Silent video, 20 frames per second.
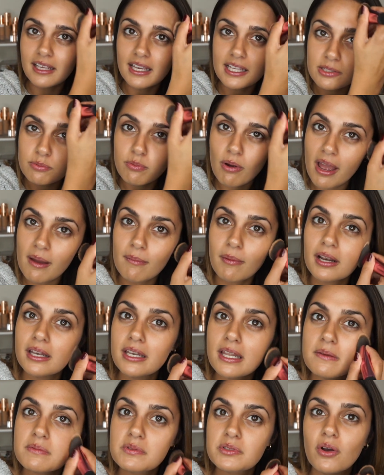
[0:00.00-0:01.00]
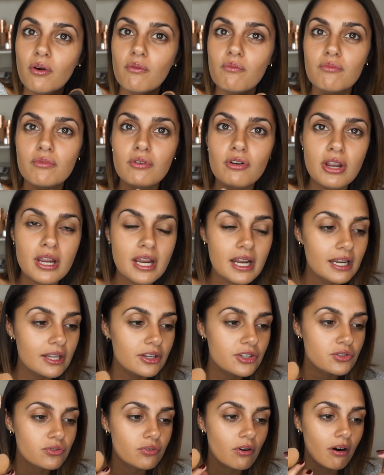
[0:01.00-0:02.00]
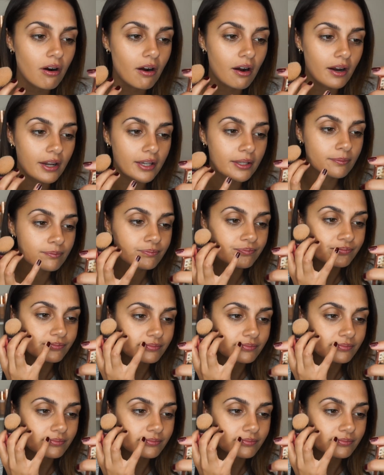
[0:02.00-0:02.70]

It's where my lips gone really dry.